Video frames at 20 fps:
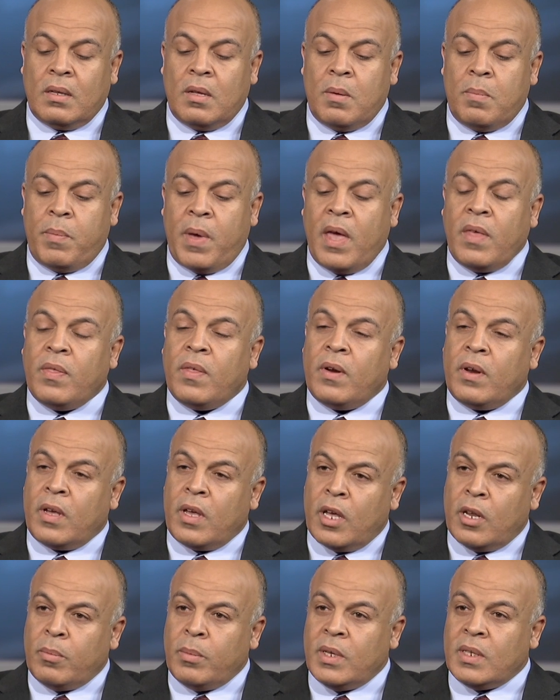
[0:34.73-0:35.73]
Panther
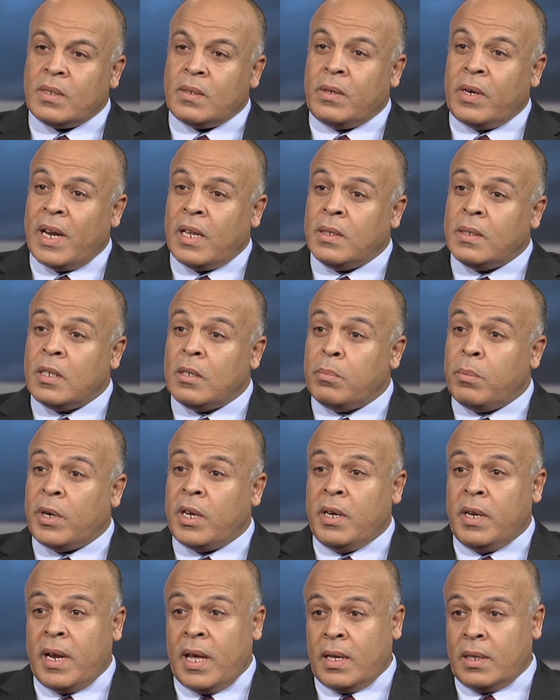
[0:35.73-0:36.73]
Academy is granted by
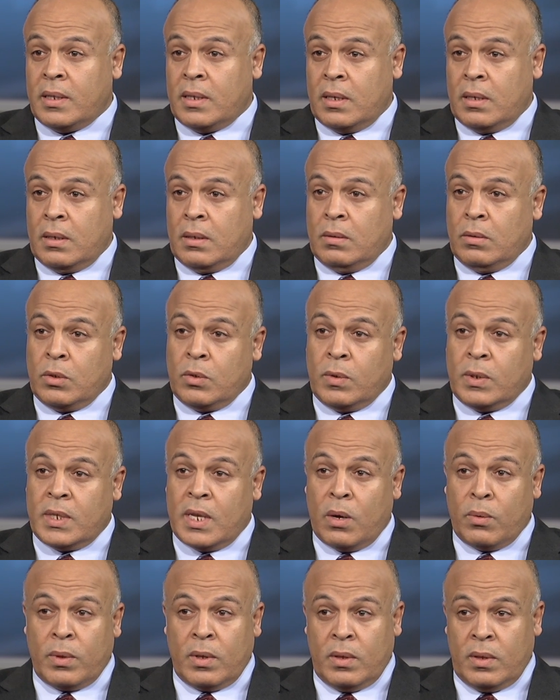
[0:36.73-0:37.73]
NASA in
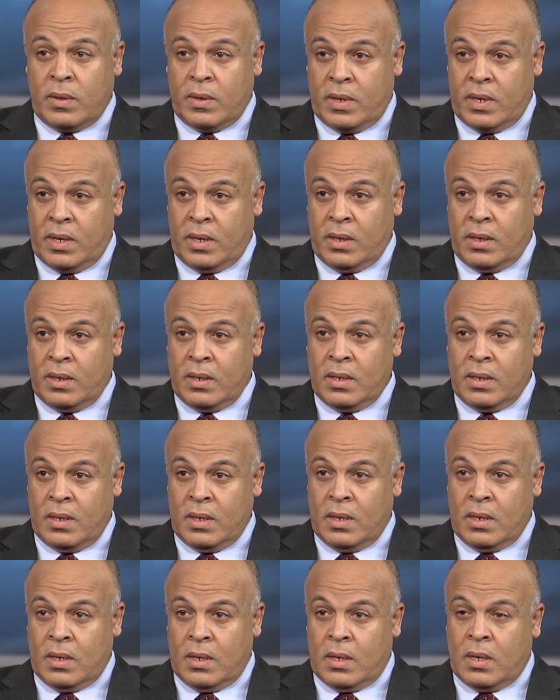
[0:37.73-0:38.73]
2003.
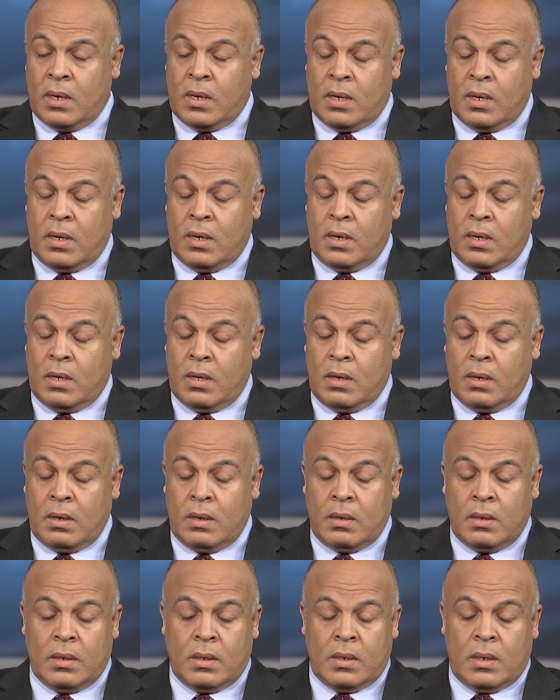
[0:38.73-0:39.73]
And
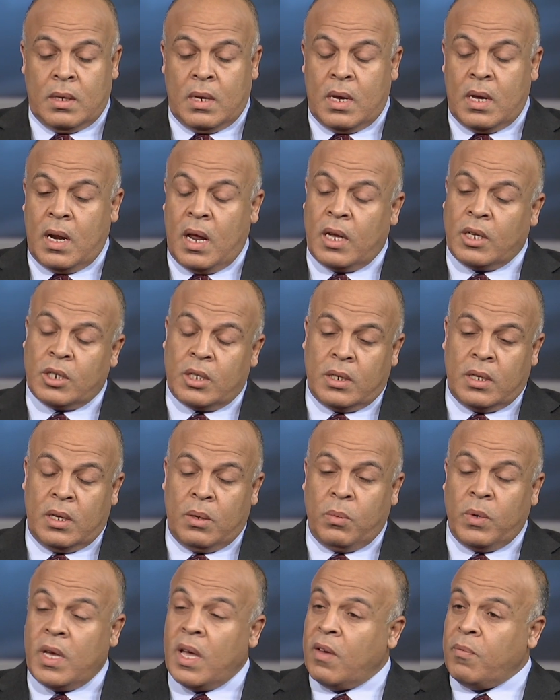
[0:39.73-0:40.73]
actually,
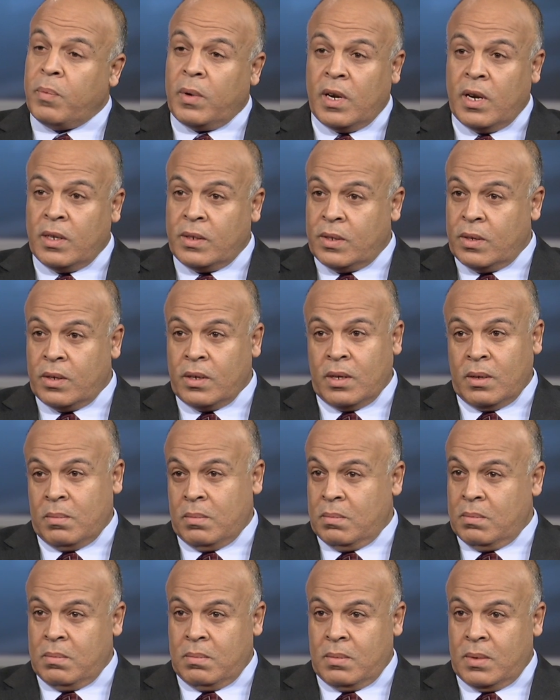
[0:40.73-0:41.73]
we have planetarium.
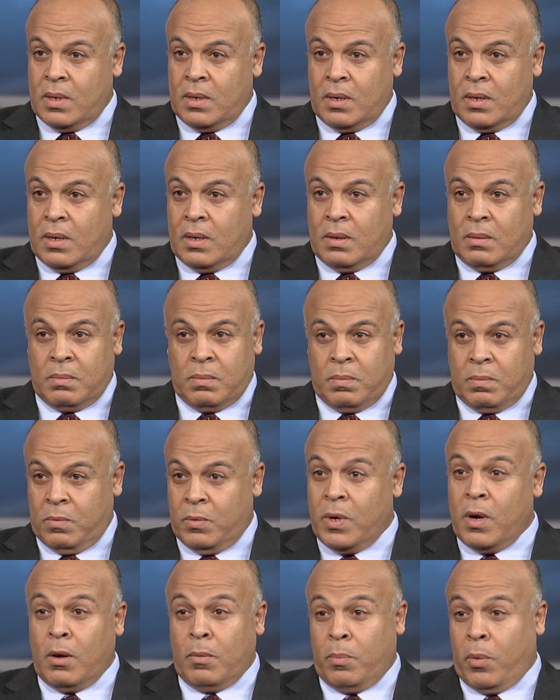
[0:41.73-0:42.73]
We
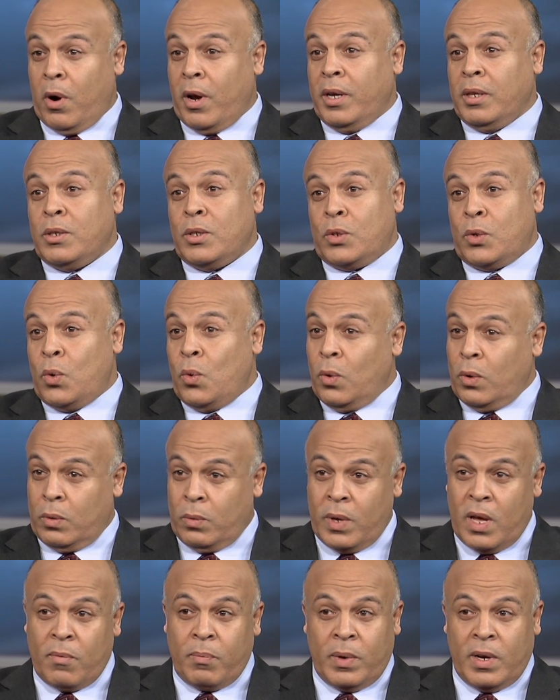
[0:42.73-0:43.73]
are bright school. We
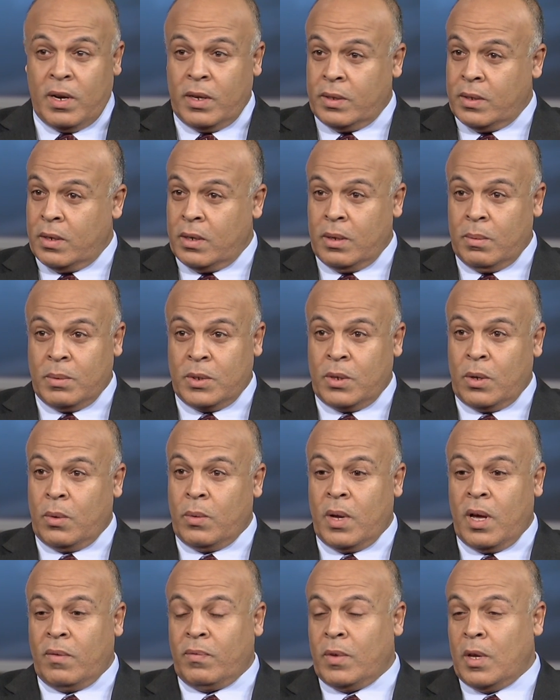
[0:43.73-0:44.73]
have planetarium, so we
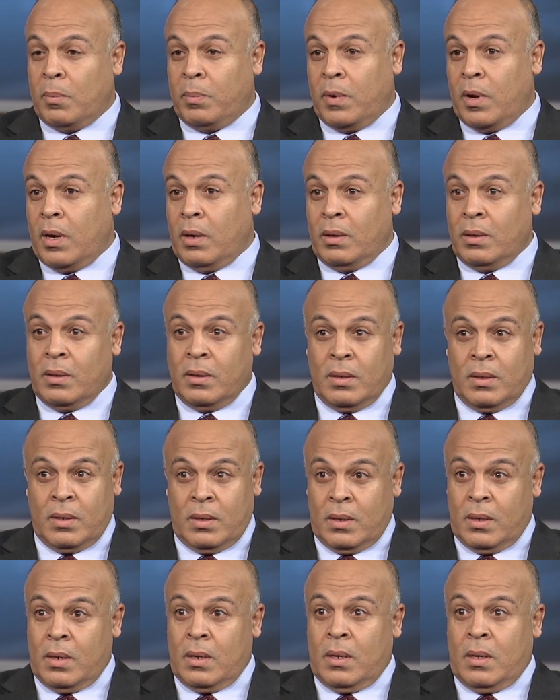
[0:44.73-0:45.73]
have to apply. These are smart
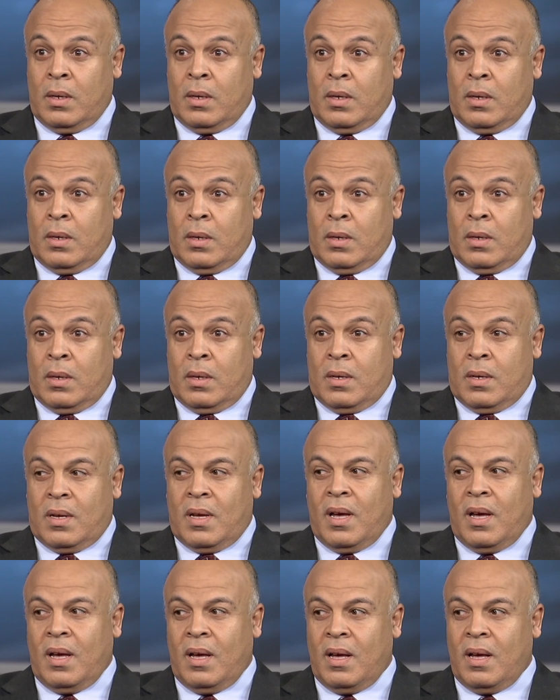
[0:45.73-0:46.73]
kids.
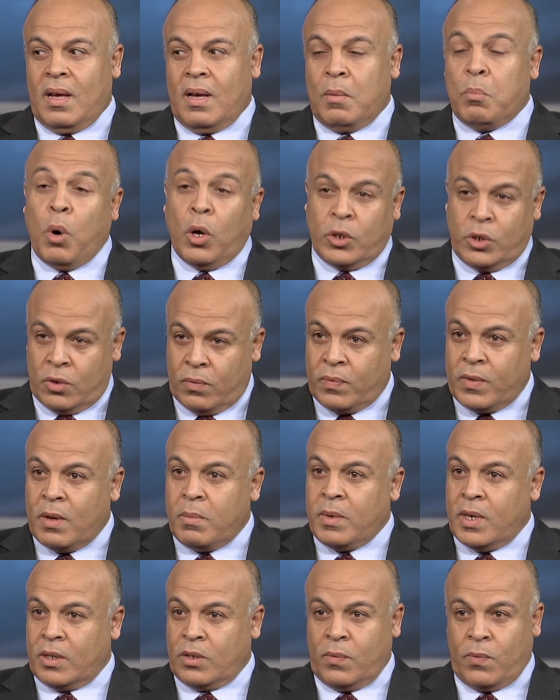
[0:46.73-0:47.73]
Most of them,
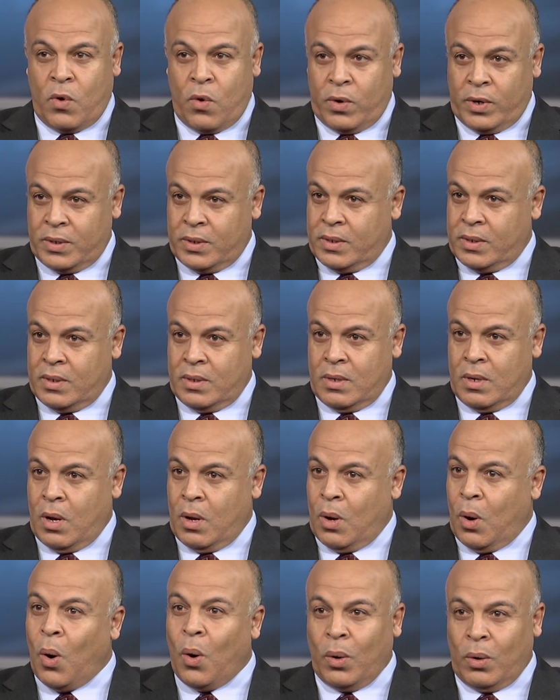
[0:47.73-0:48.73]
yes, of course.
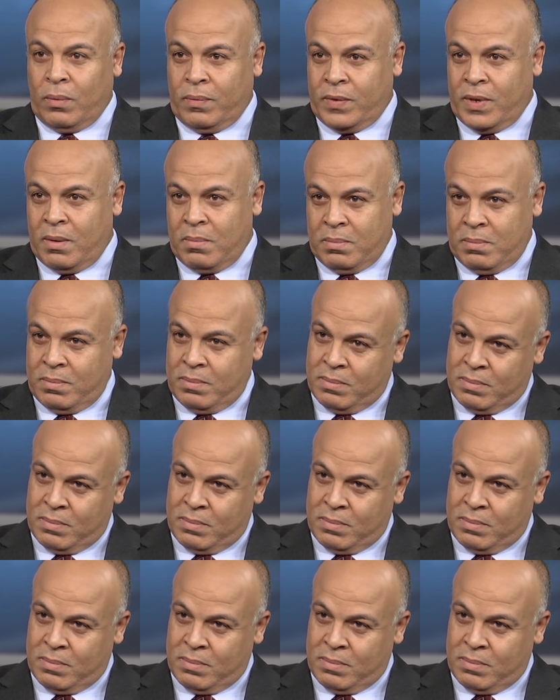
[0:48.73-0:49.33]
All of them.